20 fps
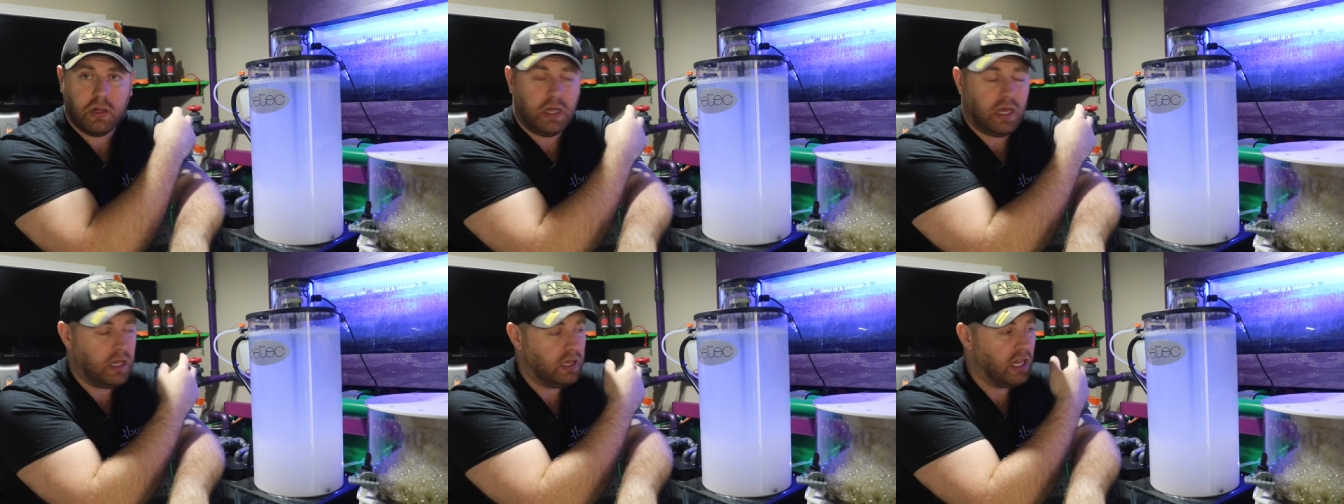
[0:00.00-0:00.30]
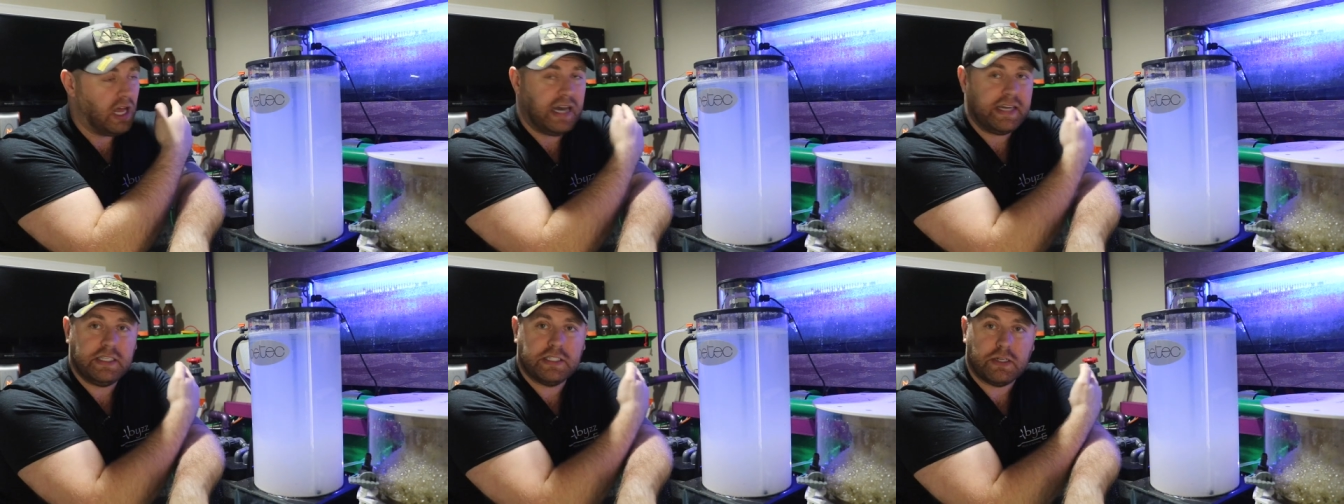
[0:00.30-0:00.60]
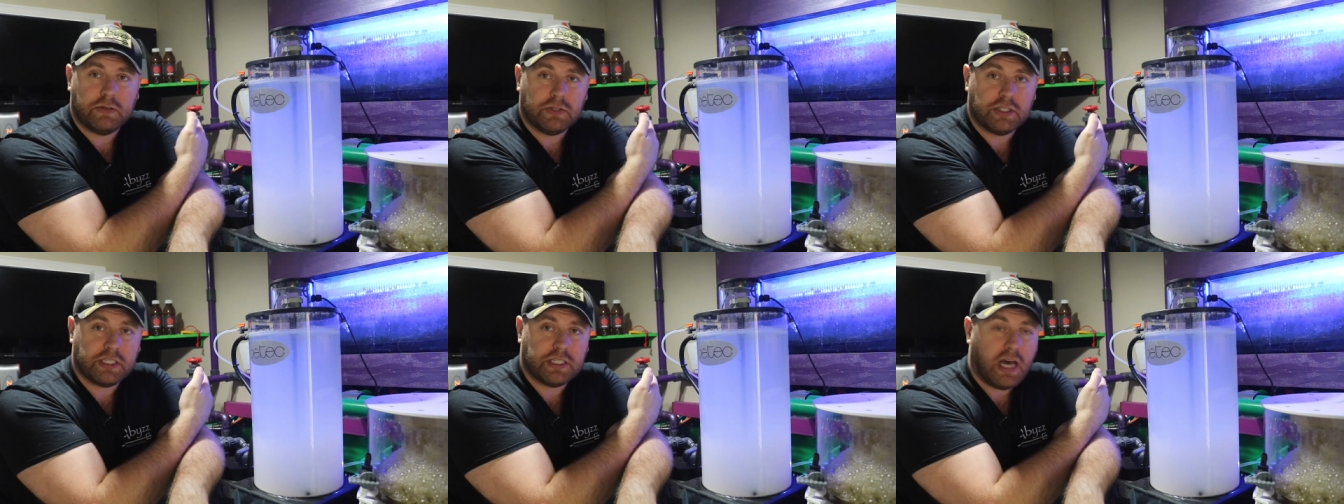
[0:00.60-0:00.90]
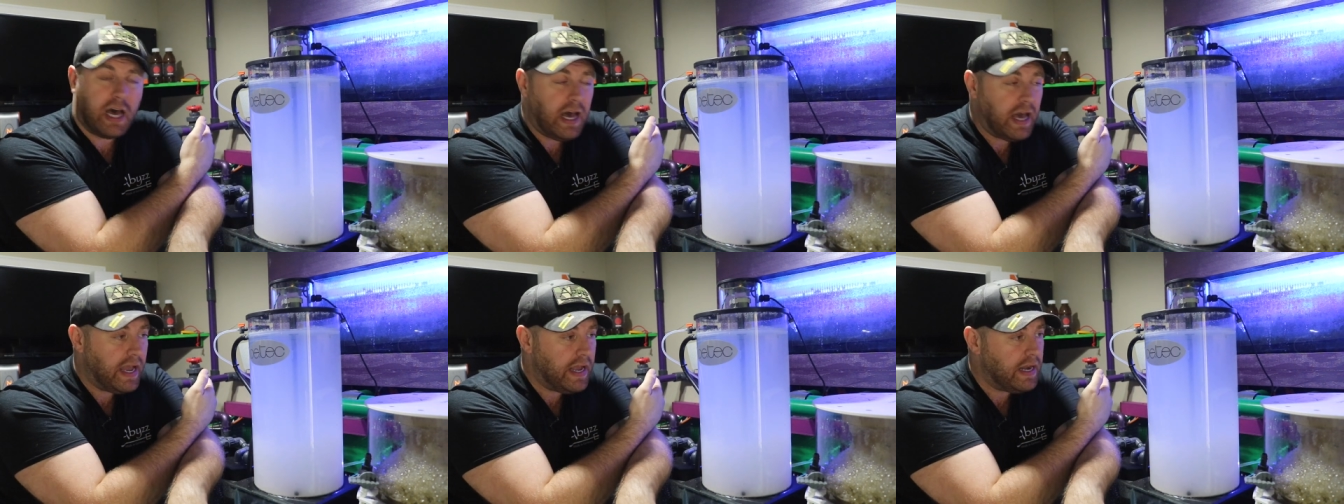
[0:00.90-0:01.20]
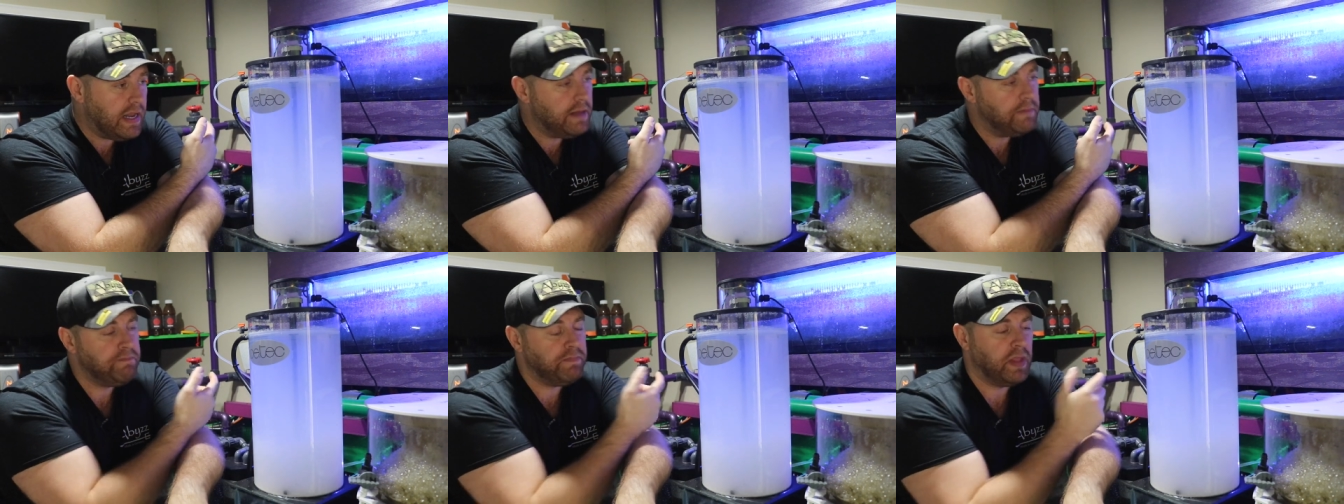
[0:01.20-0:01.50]
uh, lines
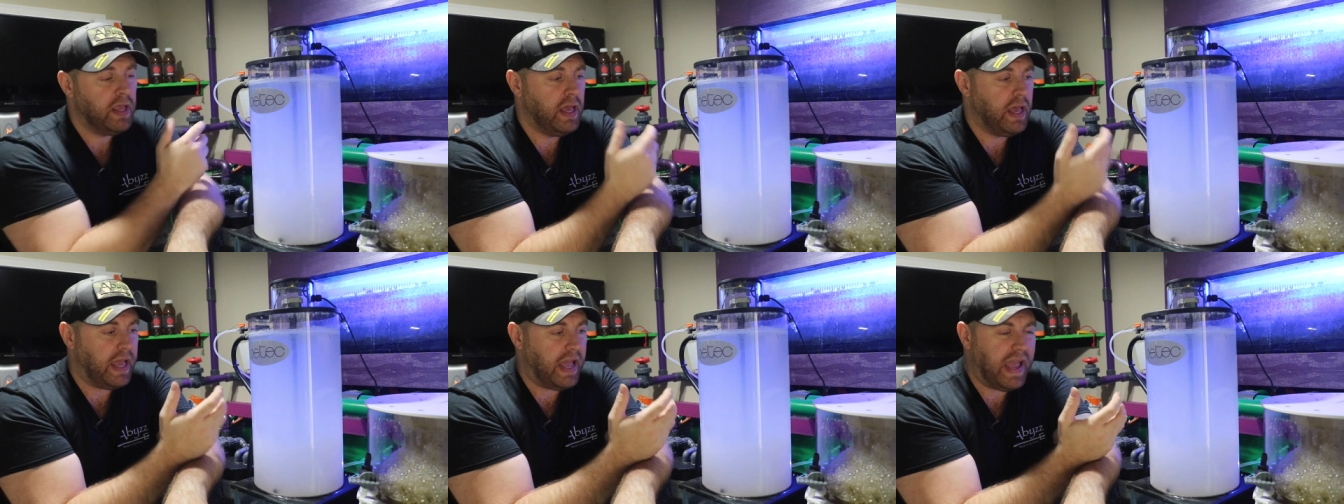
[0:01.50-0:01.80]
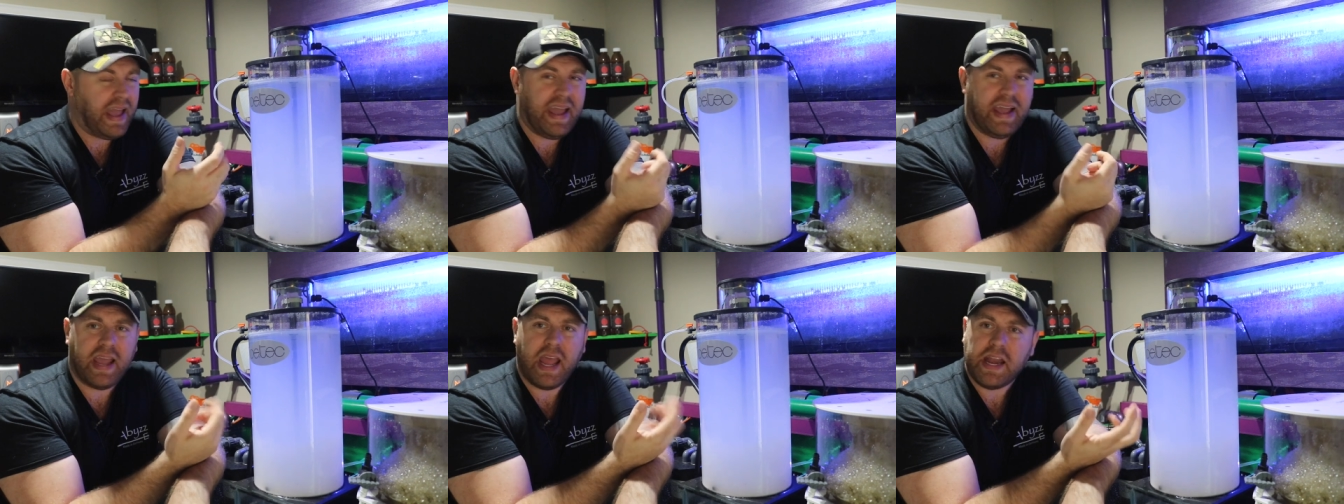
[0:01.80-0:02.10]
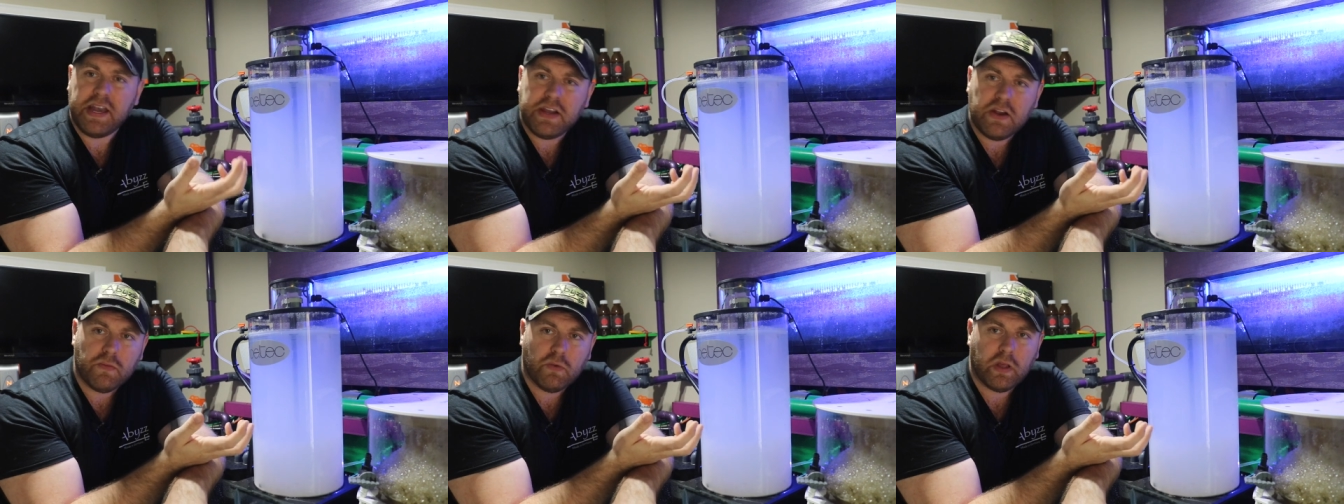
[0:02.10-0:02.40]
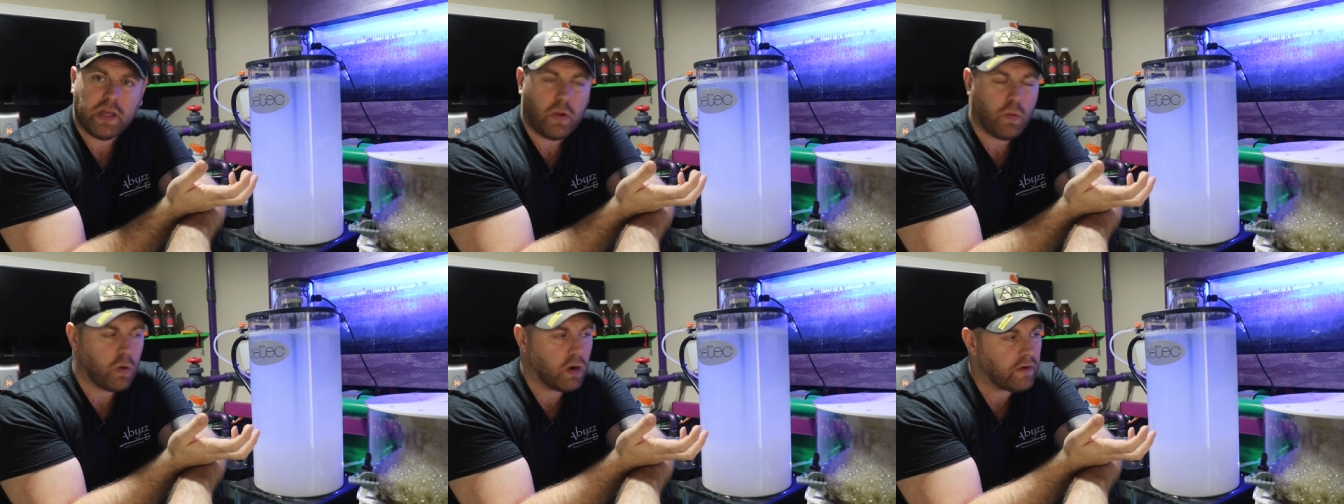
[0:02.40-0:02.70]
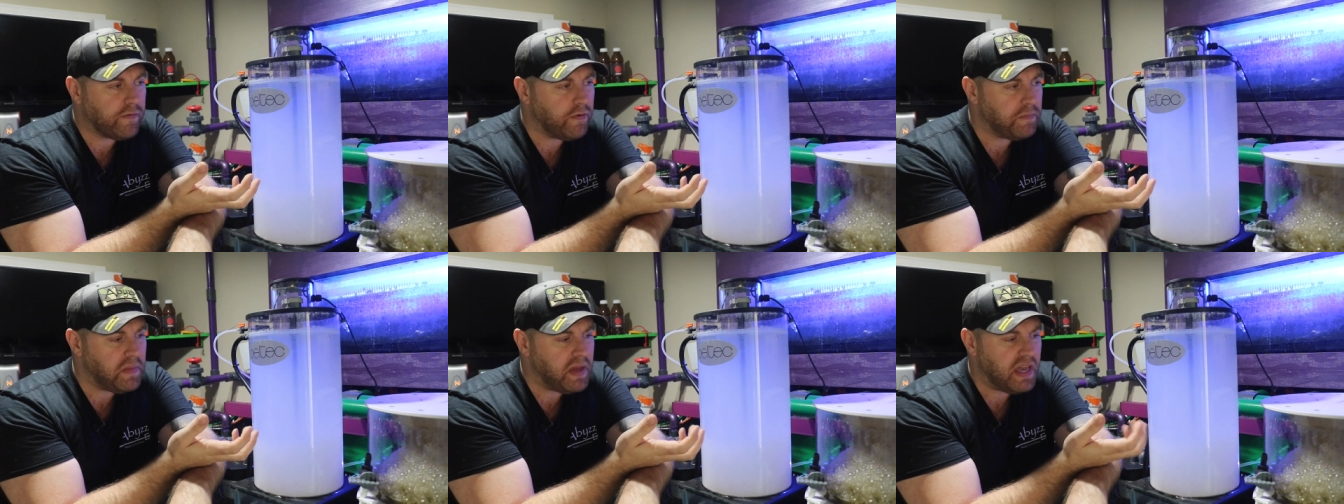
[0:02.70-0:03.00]
outside. A, it didn't really
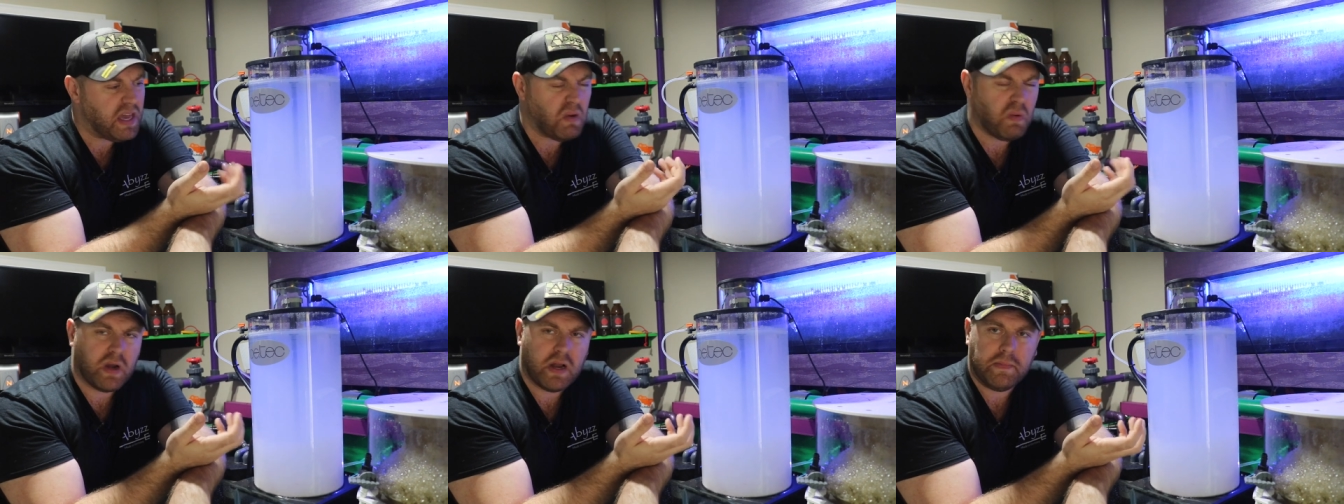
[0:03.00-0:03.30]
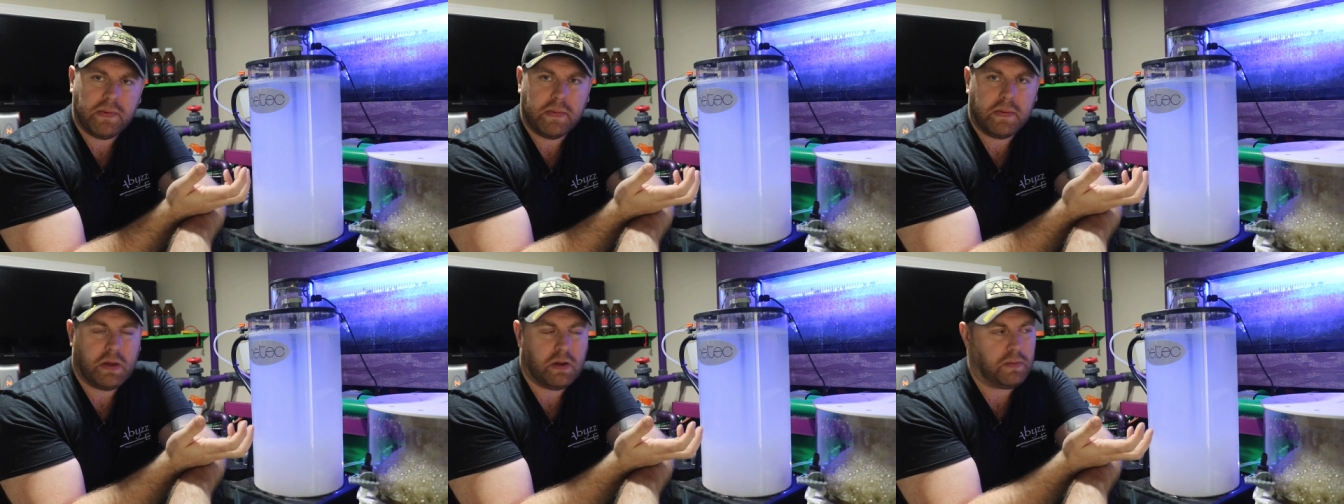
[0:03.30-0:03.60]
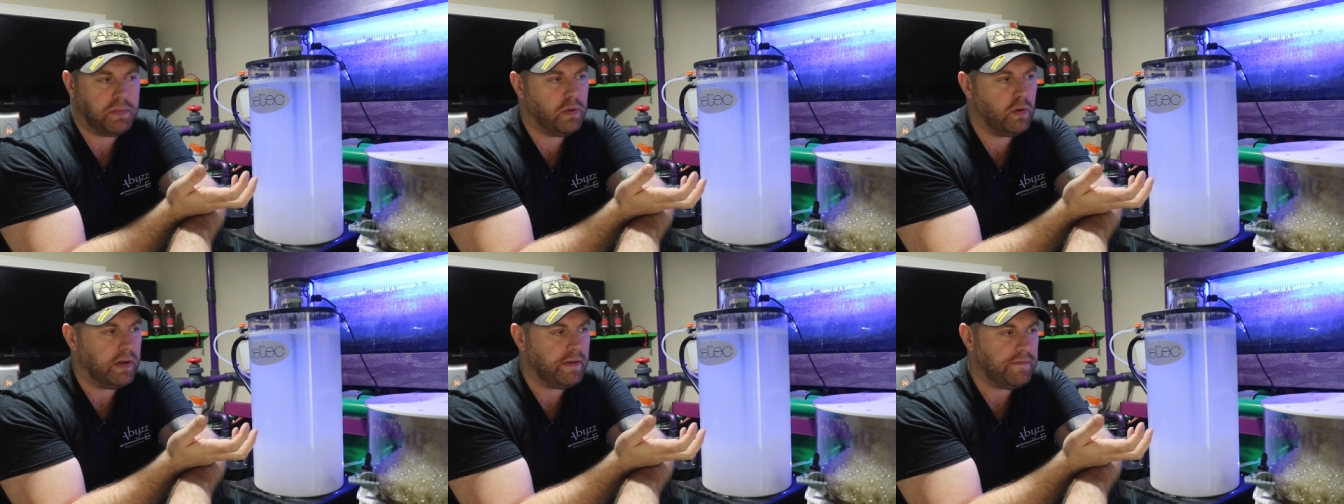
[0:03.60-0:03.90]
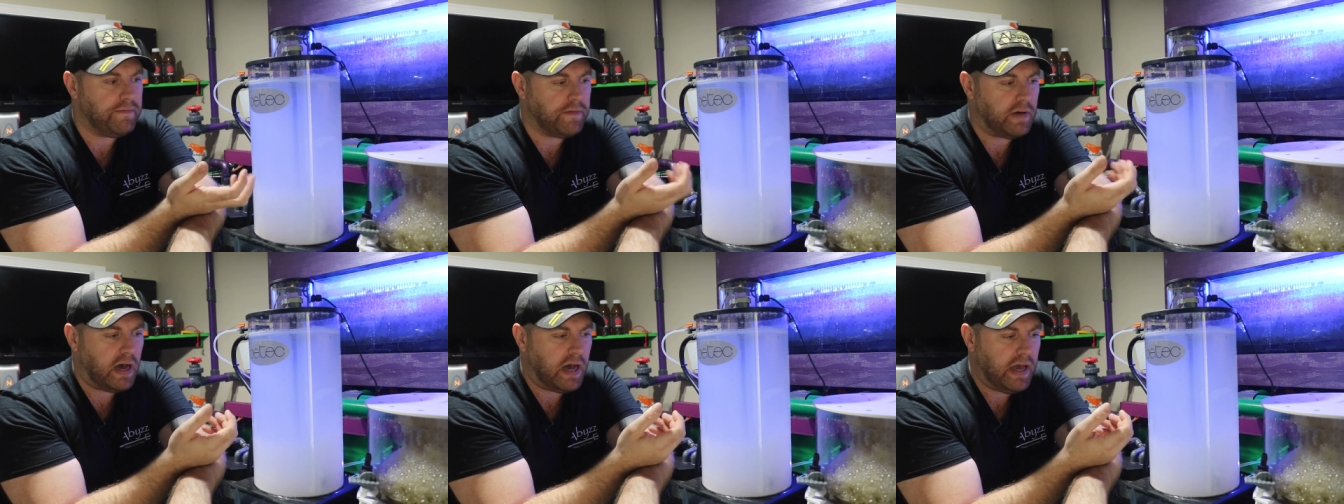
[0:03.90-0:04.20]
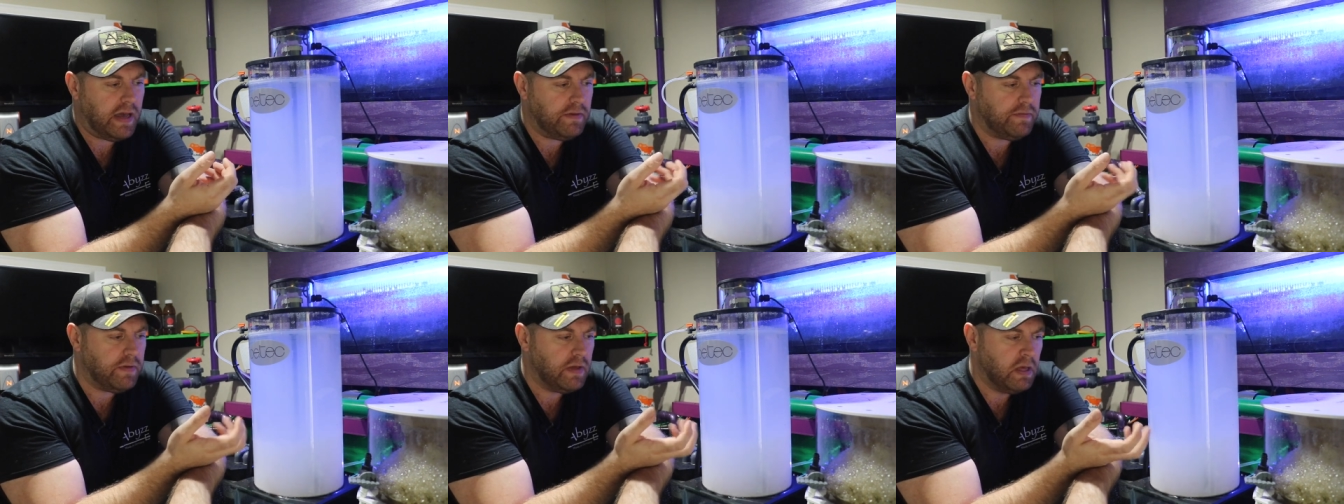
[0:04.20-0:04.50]
work for me. It went up about a
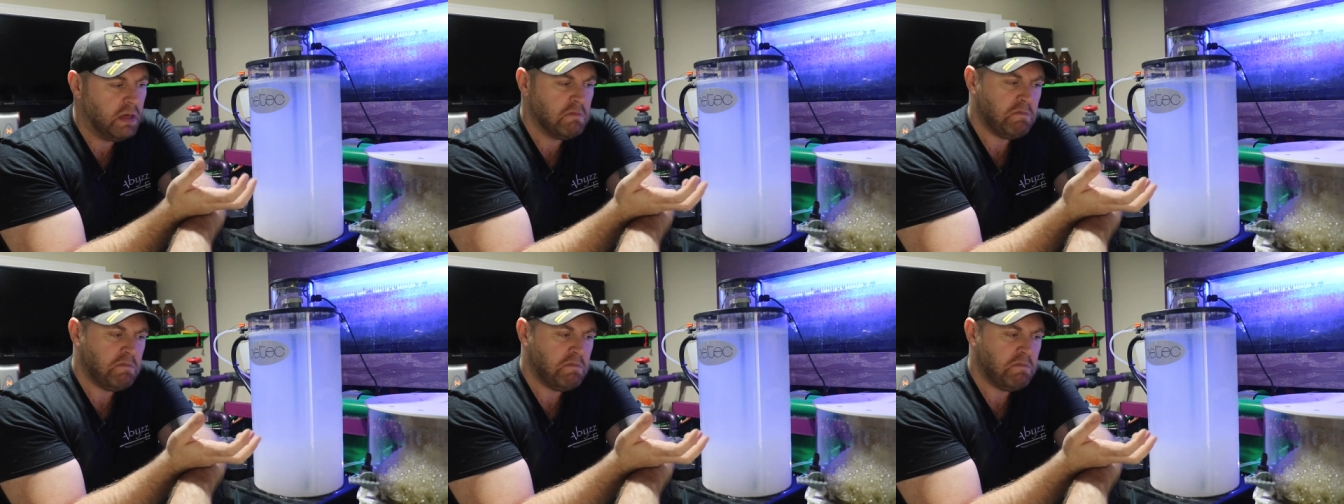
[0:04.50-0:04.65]
0.5.